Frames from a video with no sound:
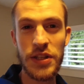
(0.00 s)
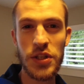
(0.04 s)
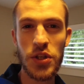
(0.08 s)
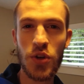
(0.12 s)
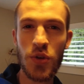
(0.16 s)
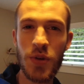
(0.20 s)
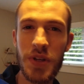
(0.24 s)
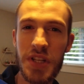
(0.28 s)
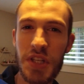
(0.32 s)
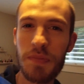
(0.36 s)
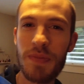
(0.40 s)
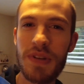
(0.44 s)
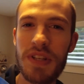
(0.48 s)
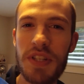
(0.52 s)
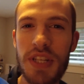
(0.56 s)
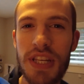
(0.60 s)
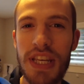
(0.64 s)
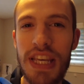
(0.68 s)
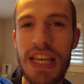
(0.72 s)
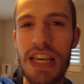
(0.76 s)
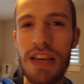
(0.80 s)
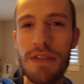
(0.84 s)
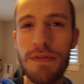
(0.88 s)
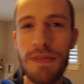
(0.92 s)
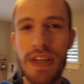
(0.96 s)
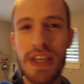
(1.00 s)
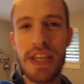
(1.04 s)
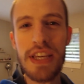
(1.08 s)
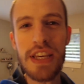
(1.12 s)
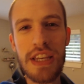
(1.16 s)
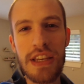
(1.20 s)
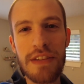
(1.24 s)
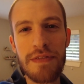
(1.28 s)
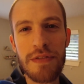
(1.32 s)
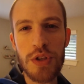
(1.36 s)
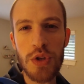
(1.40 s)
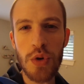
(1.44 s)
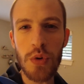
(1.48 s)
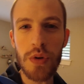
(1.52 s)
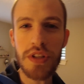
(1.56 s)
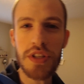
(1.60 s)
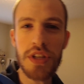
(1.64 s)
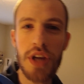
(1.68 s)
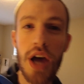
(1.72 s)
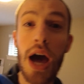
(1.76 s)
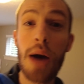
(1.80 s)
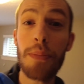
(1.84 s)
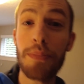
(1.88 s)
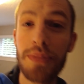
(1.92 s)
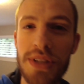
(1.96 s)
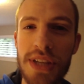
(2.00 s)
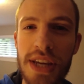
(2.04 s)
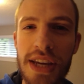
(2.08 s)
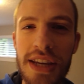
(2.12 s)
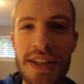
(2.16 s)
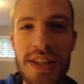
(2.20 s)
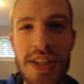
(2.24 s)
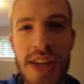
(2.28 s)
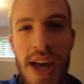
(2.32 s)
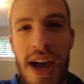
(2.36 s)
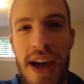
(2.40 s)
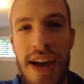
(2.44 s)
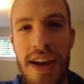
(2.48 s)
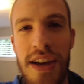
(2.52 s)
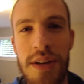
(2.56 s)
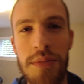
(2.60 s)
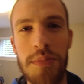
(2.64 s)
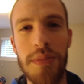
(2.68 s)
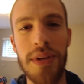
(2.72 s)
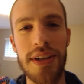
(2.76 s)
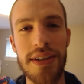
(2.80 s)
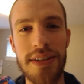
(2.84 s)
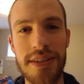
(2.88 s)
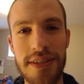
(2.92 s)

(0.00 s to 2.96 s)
is Christmas Eve, so it's update time.